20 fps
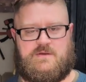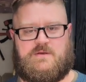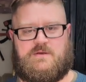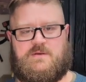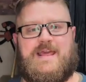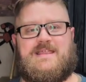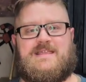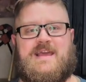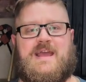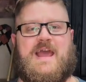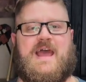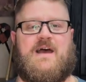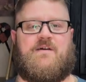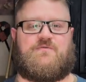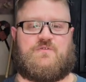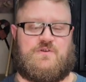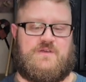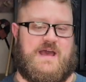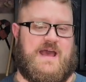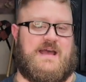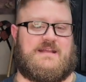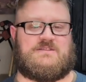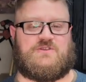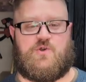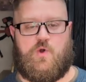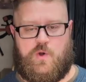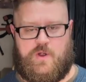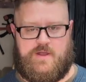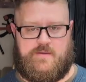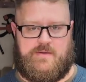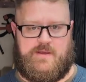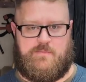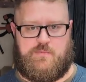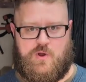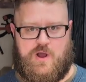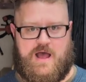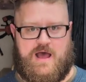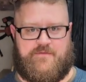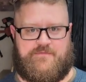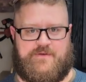Anything after that's going to be
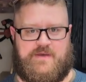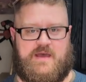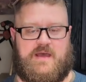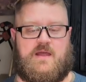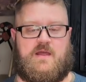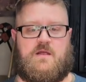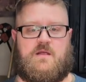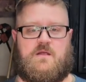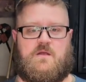profit,